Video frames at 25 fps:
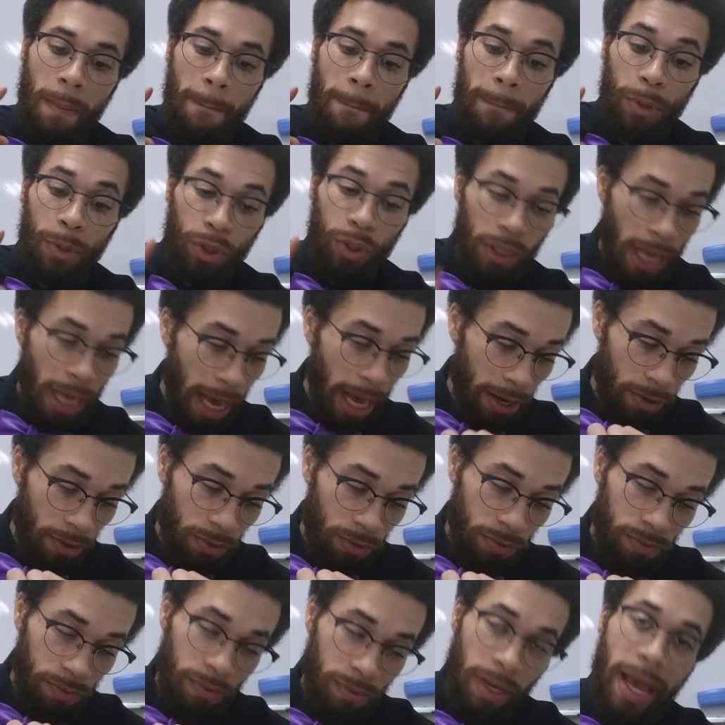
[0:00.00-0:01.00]

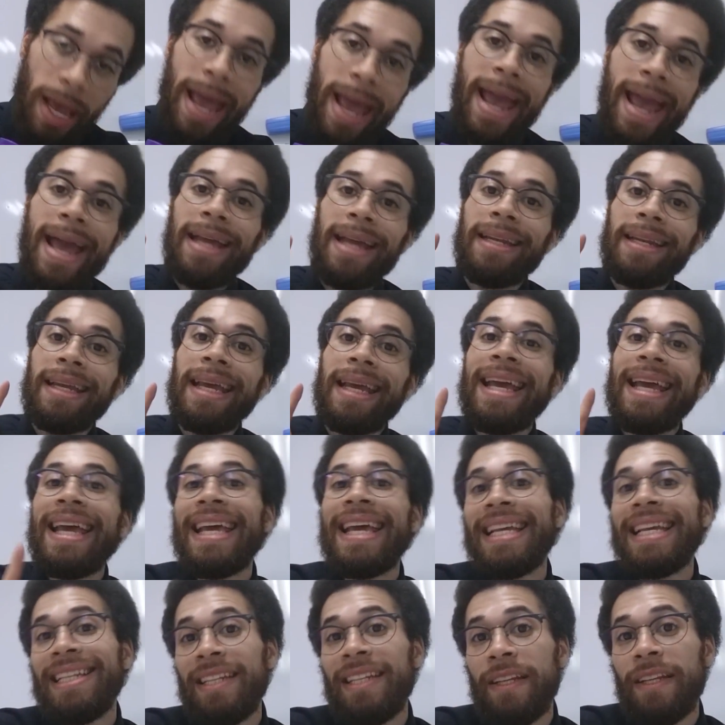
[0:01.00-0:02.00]
mulatto, and
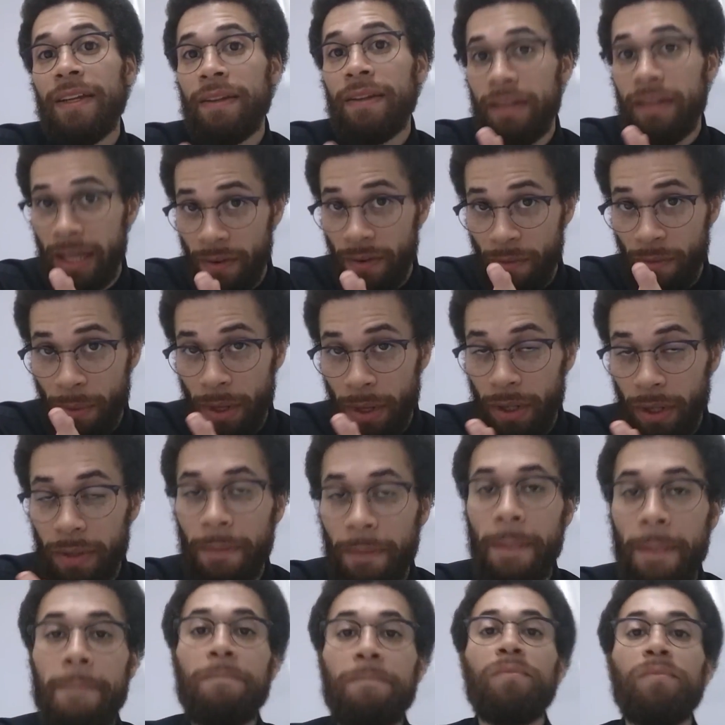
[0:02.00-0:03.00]
Indian, Native
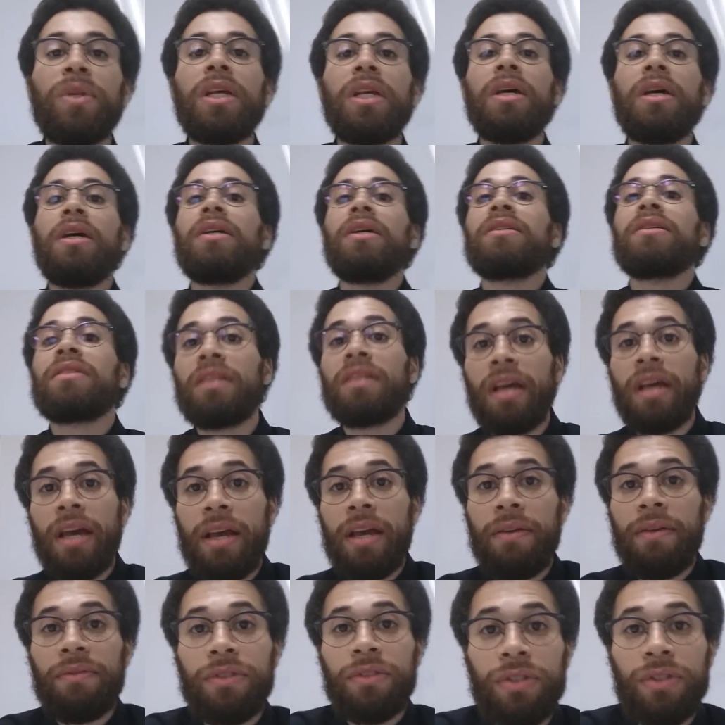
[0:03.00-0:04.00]
American,
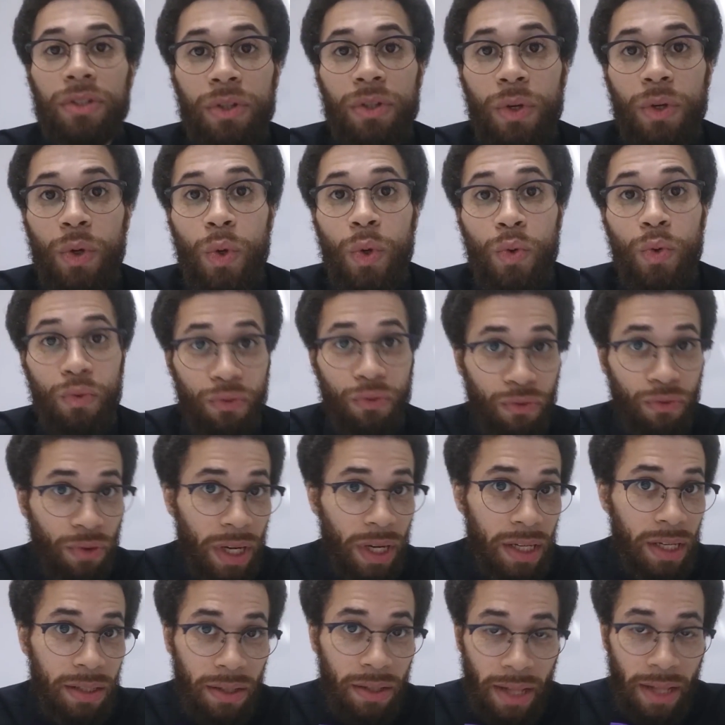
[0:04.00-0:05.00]
slaves who
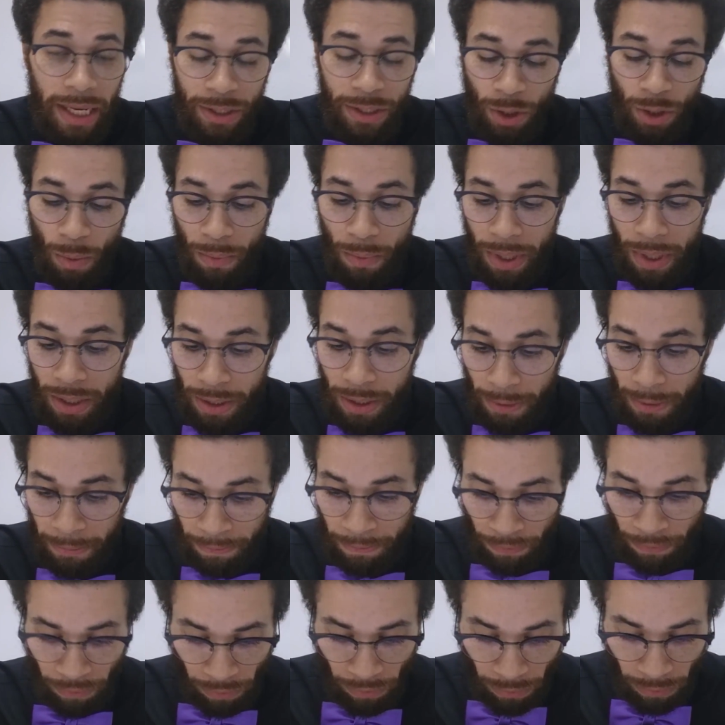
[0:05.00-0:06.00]
fit into that
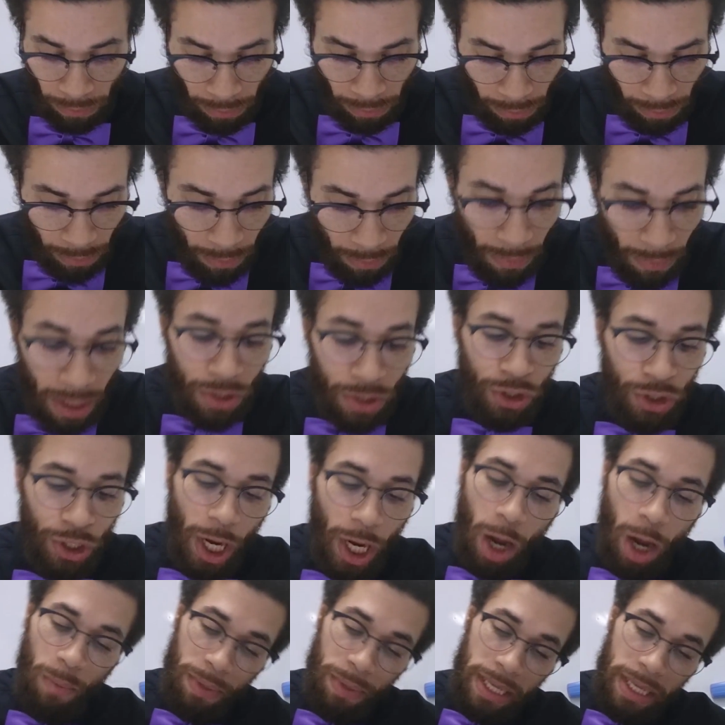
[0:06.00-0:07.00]
dominion
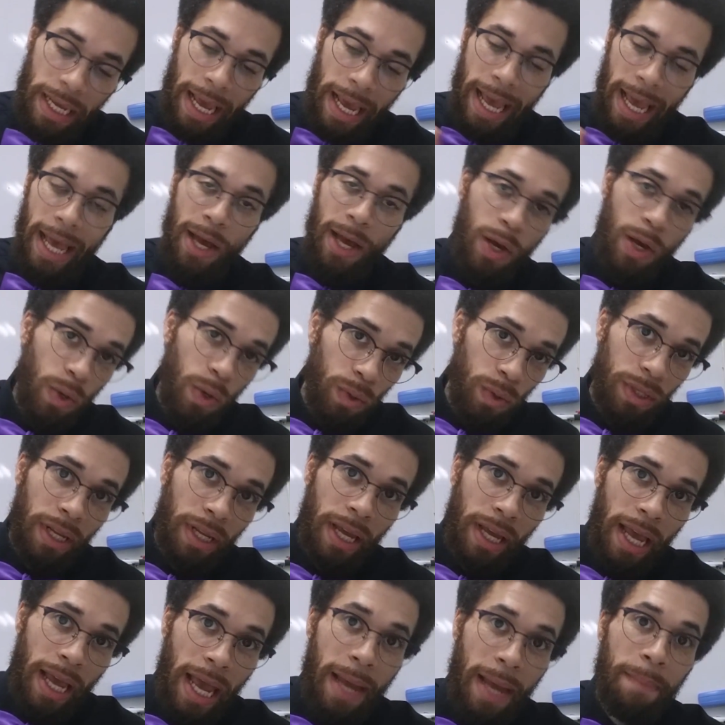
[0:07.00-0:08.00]
shall be
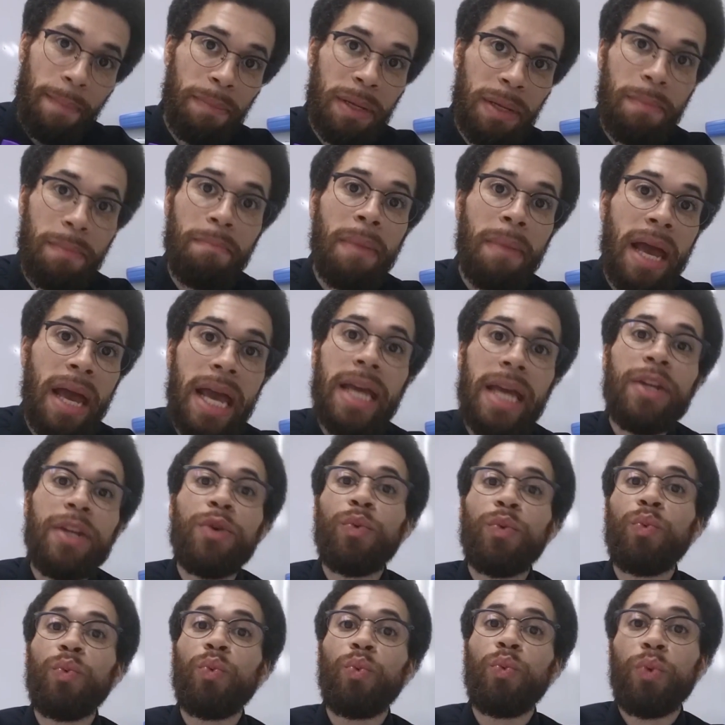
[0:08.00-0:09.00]
held and be
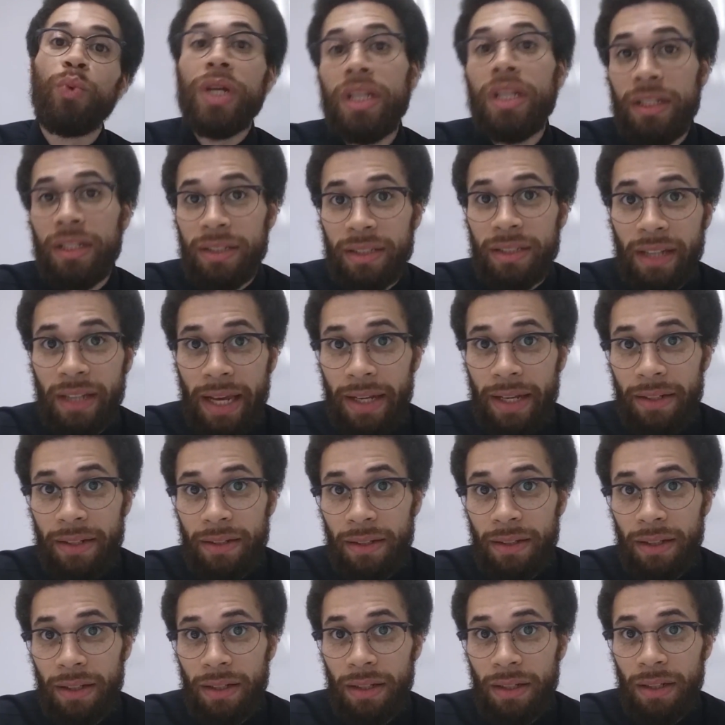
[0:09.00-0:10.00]
made real estate.
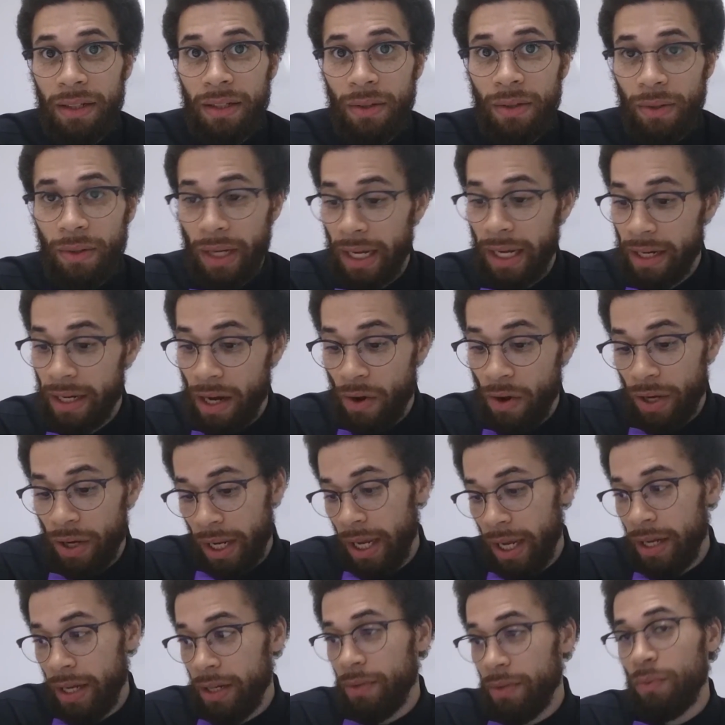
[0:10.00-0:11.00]
Okay, now
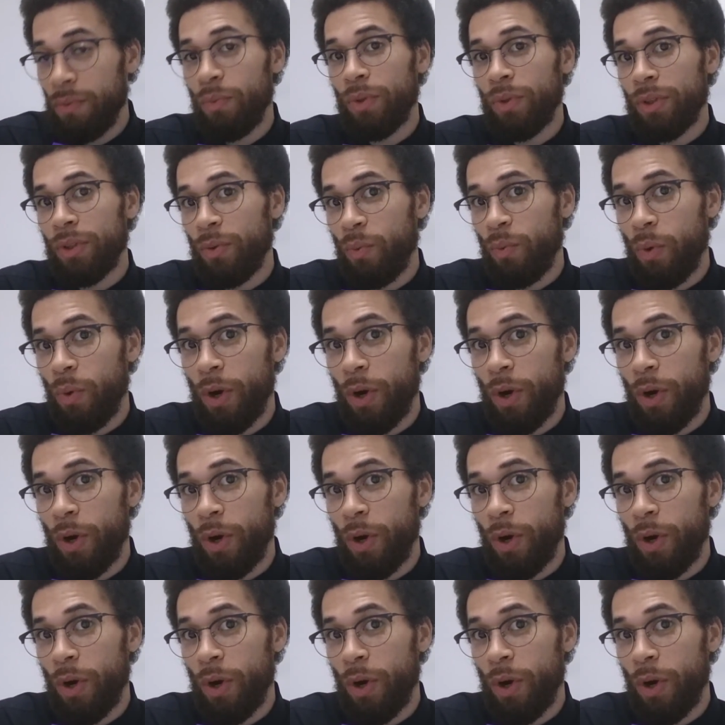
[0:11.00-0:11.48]
again, with the